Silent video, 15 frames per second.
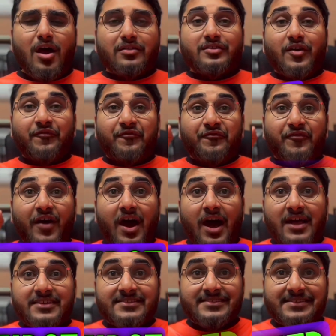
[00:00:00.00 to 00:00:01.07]
The
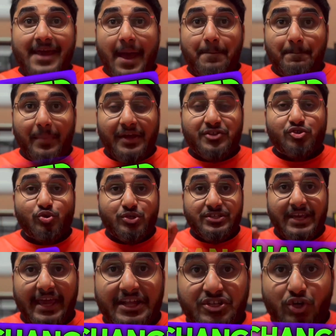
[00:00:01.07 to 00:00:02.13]
first step is to
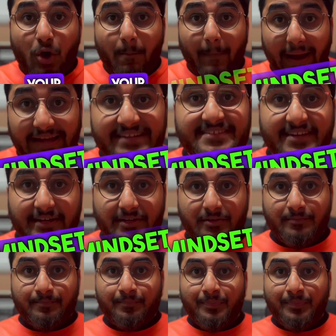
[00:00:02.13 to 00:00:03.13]
change your mindset.